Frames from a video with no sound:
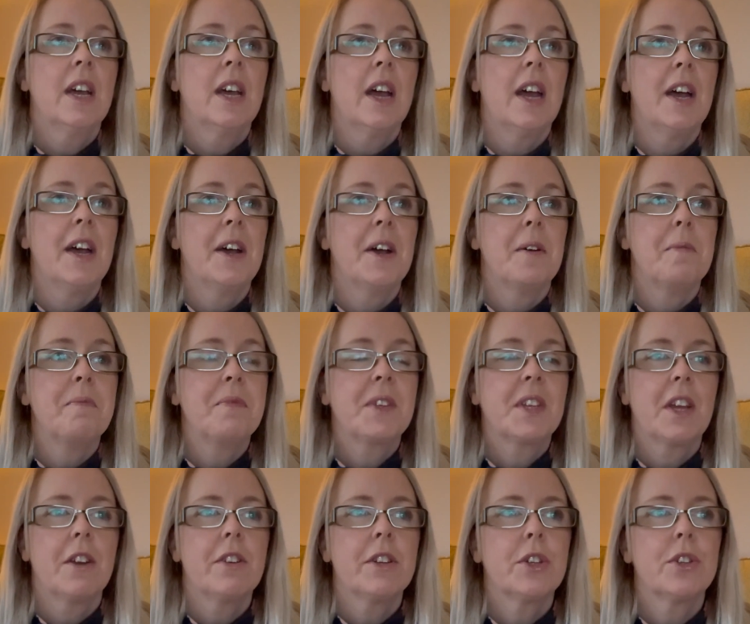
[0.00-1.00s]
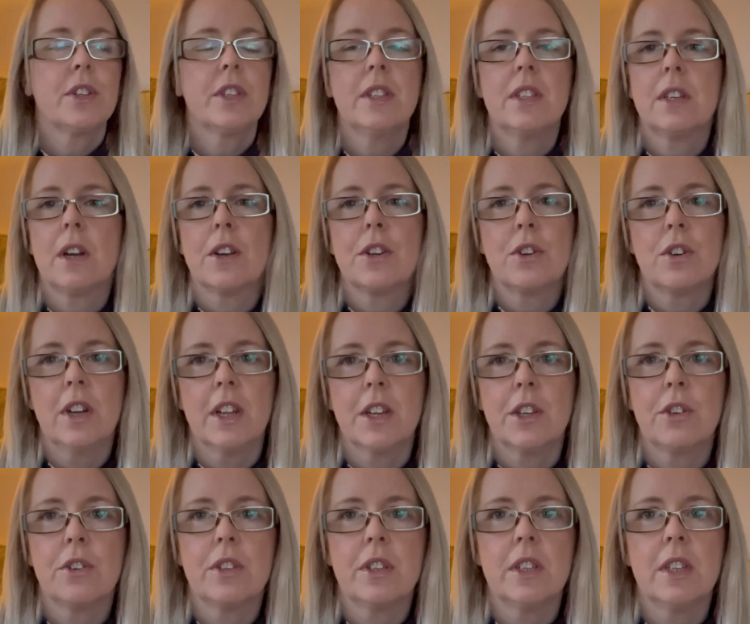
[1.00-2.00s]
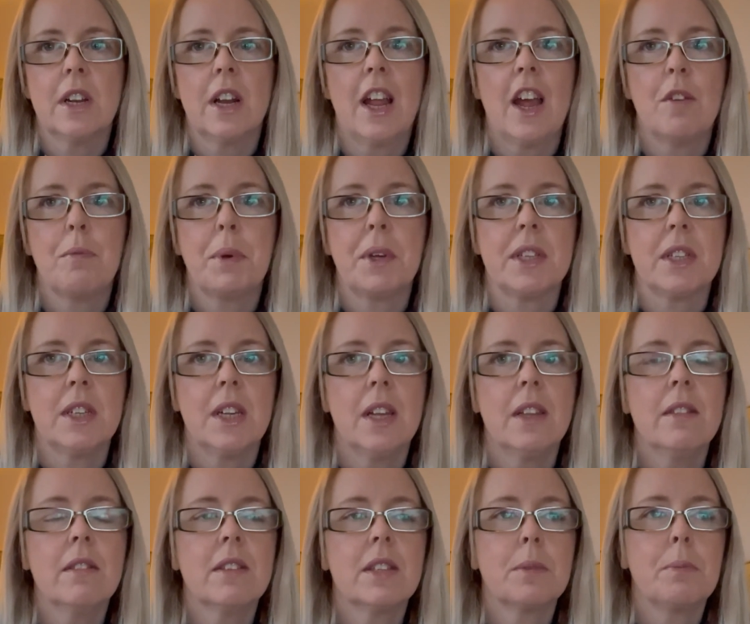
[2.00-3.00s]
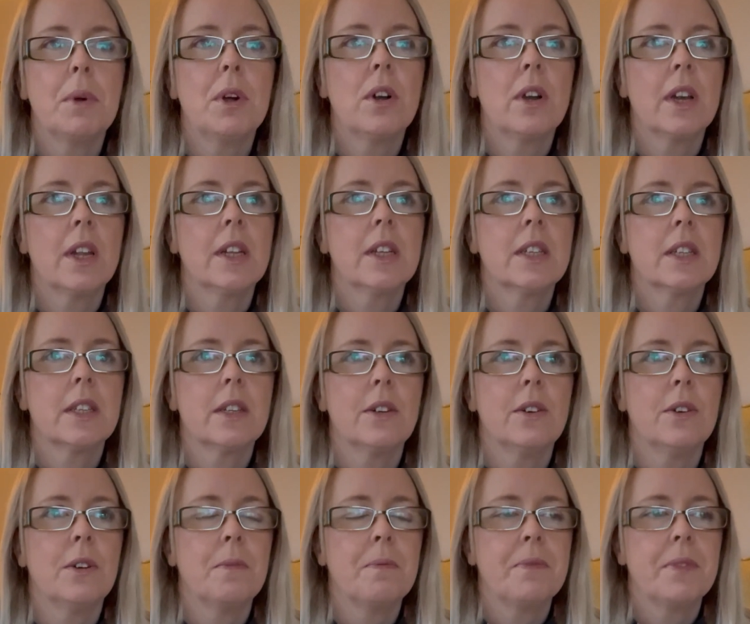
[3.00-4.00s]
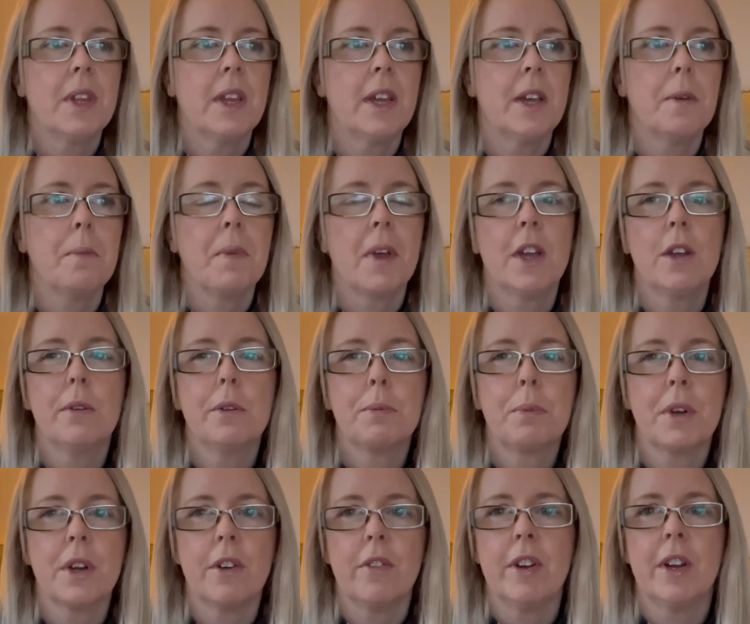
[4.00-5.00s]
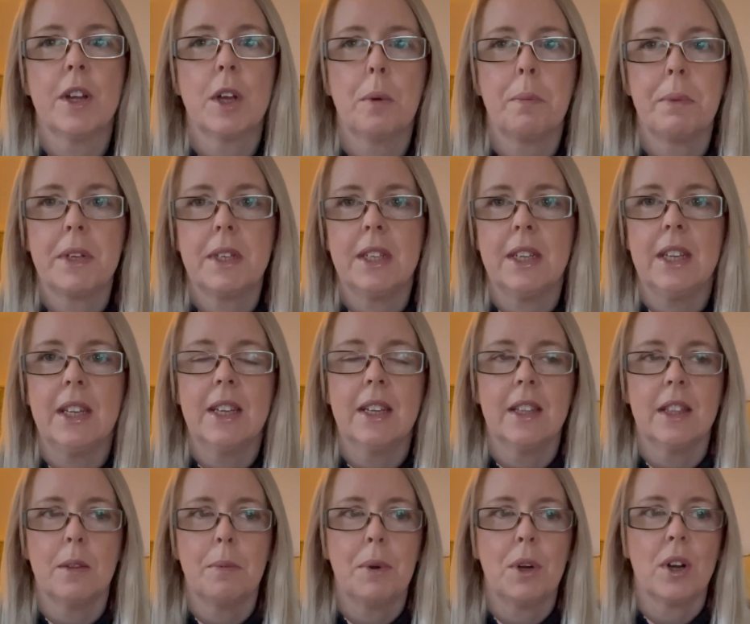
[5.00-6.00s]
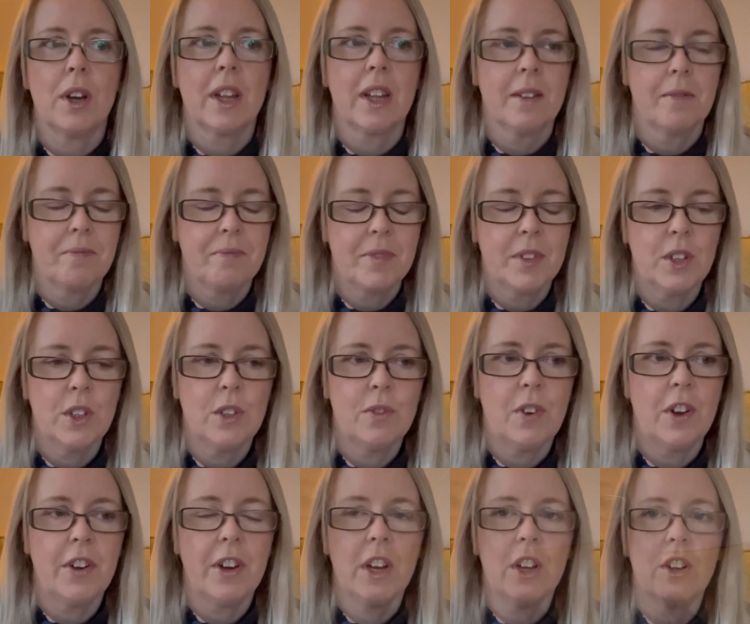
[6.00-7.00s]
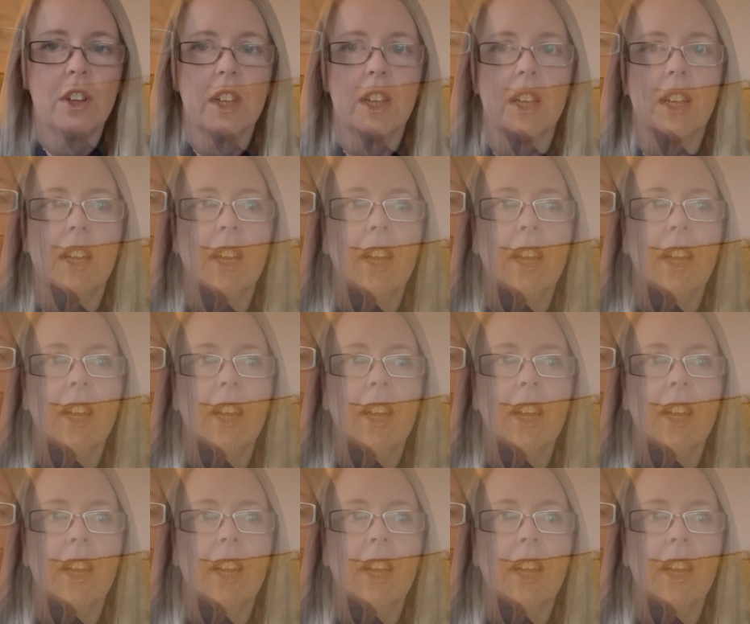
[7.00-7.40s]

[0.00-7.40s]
um Karis doesn't start her lectures until half past ten this morning so um, I always bring her in a cup of tea in the morning she's very lucky